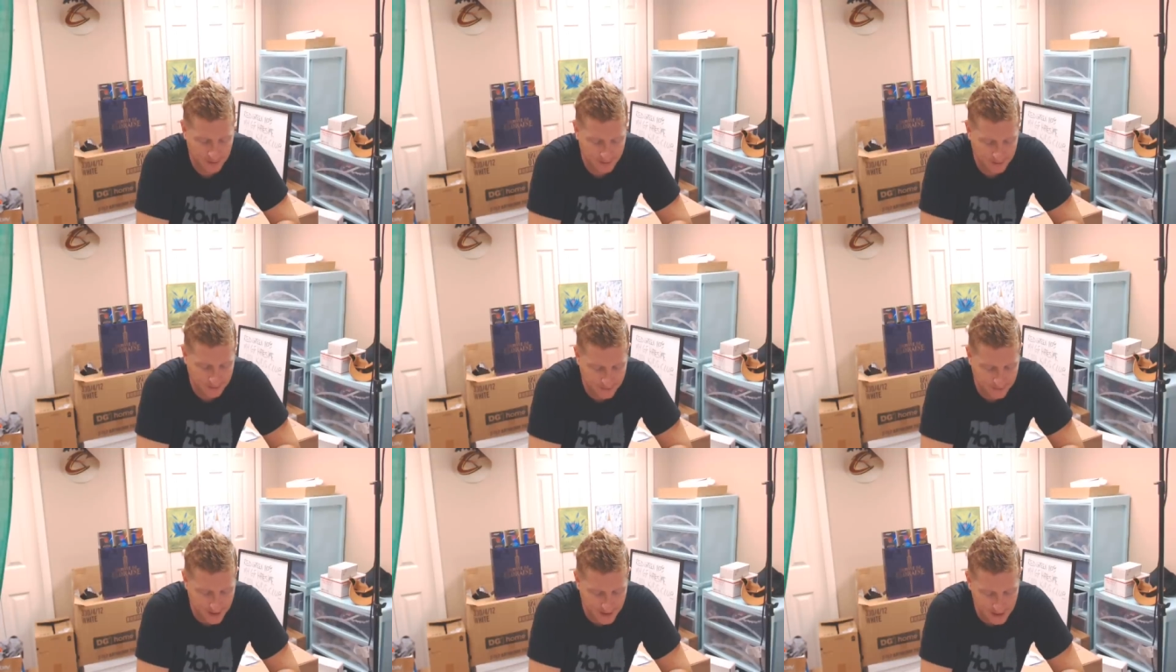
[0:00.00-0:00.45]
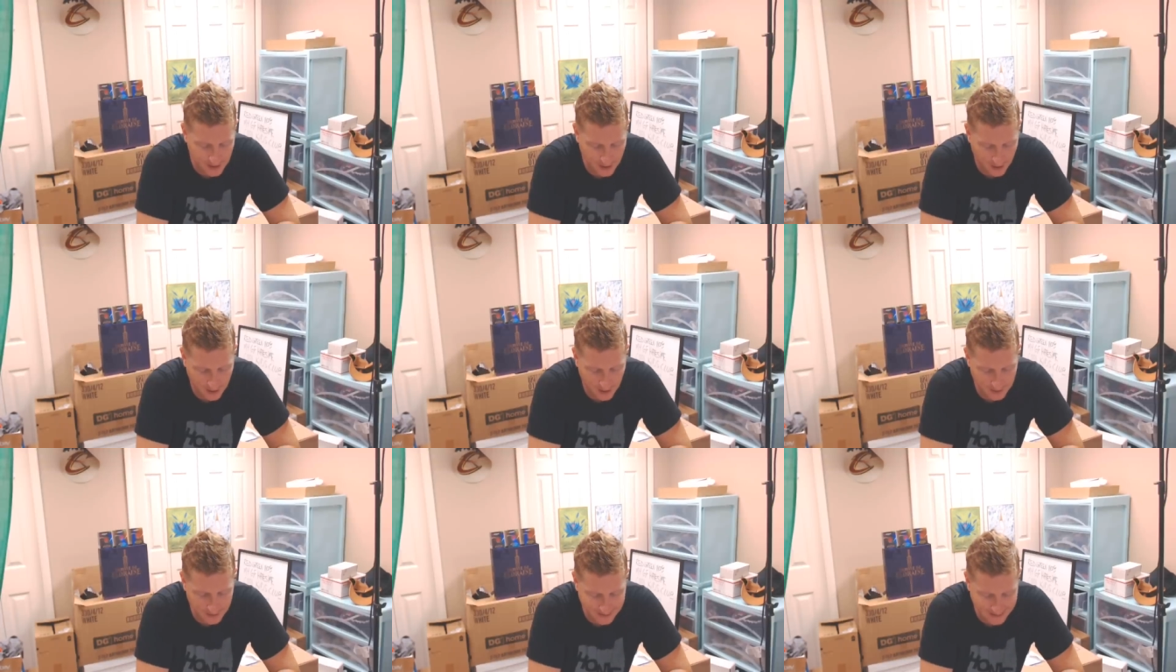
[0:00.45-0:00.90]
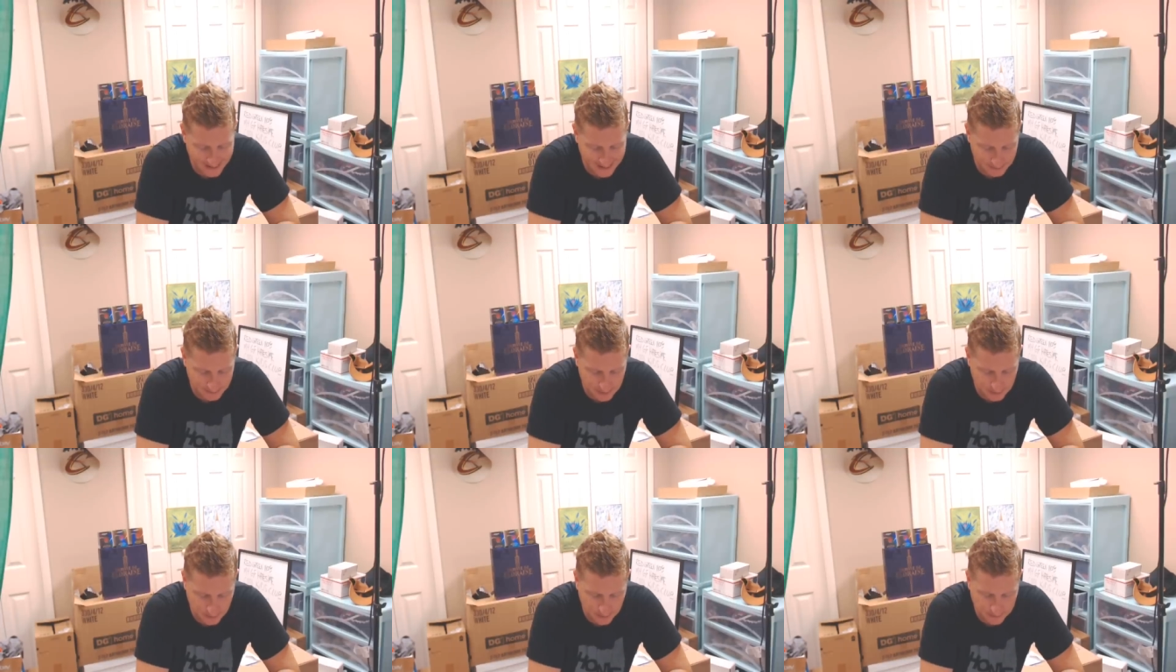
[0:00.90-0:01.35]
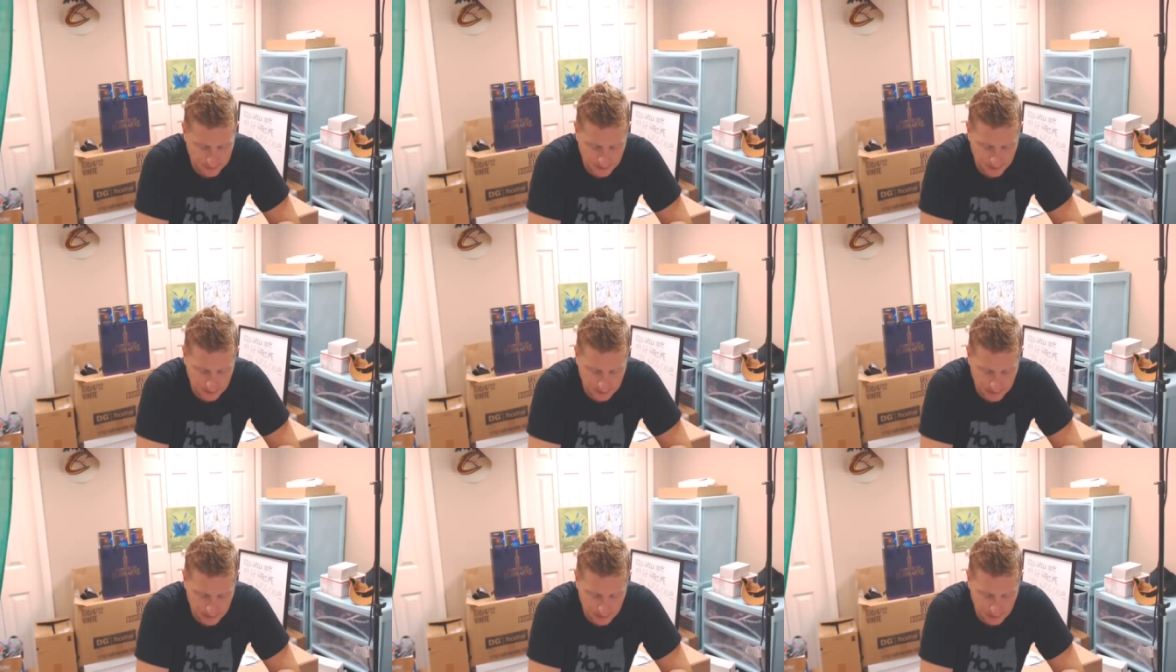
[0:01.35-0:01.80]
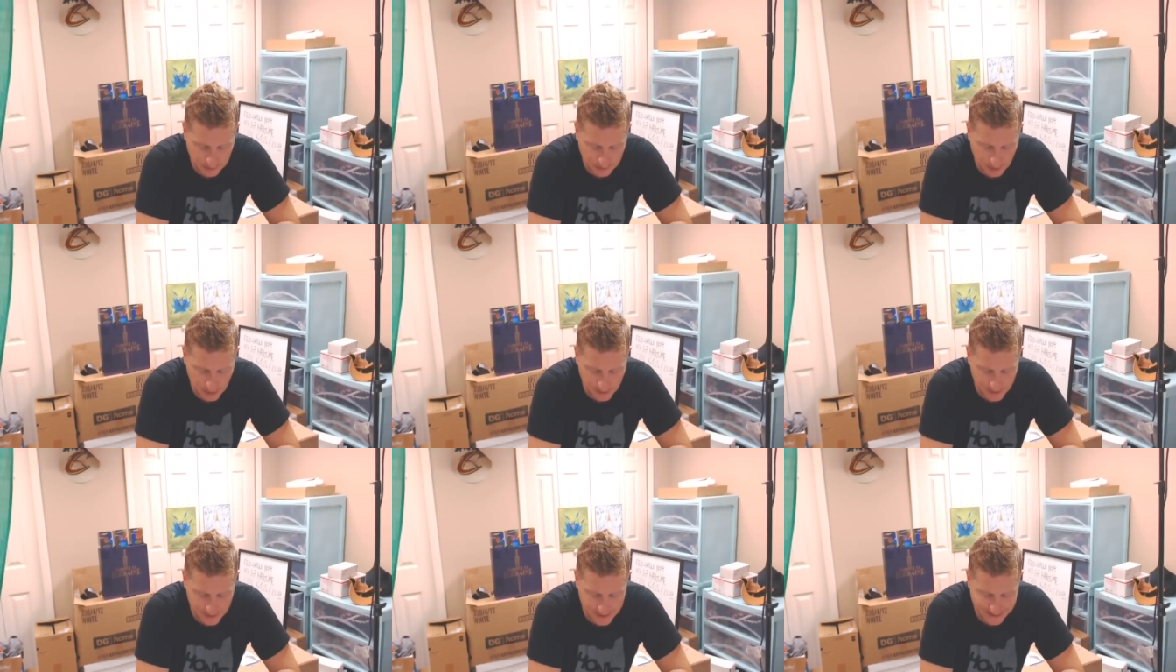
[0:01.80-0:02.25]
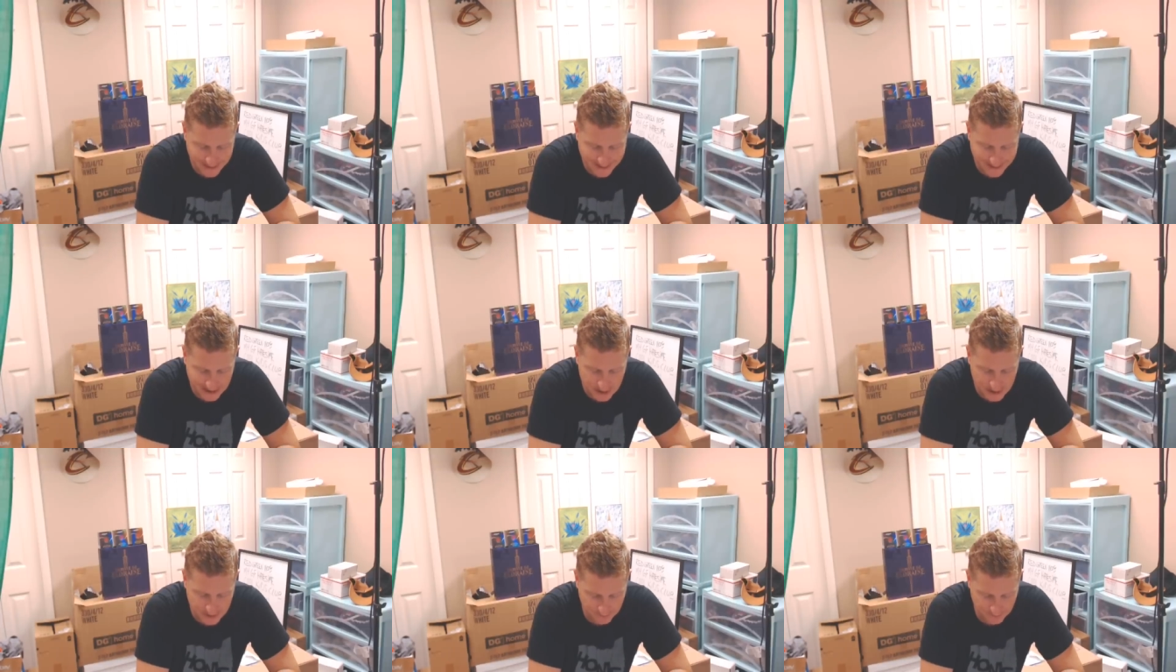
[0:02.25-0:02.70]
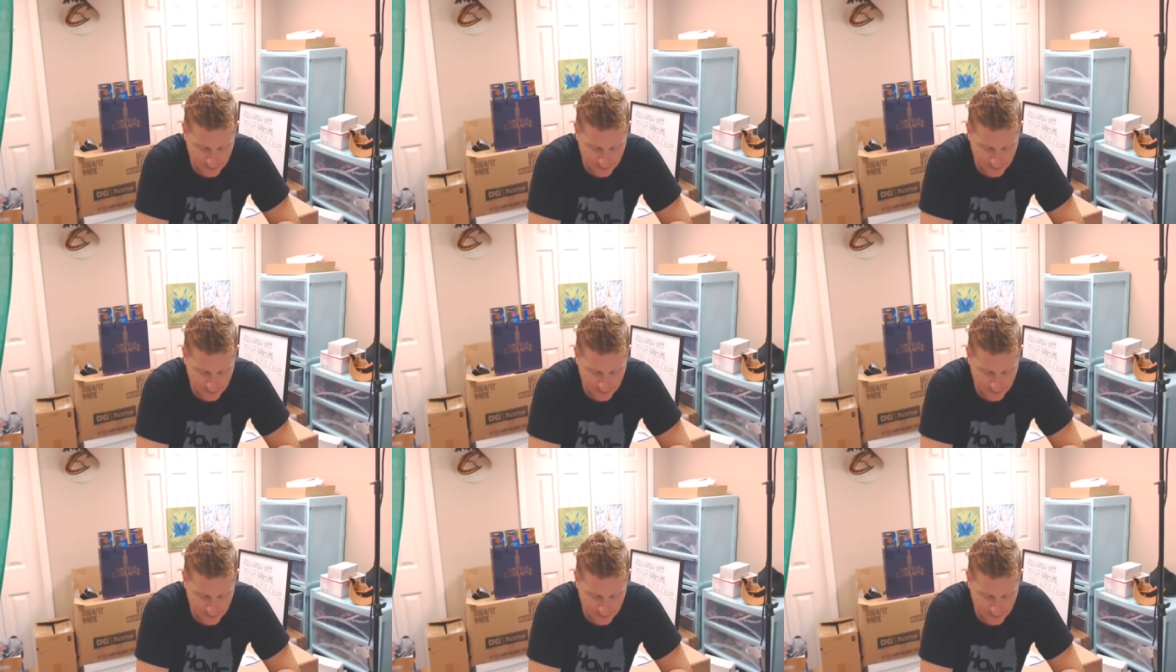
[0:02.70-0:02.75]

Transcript: They are labeled with a little note in each of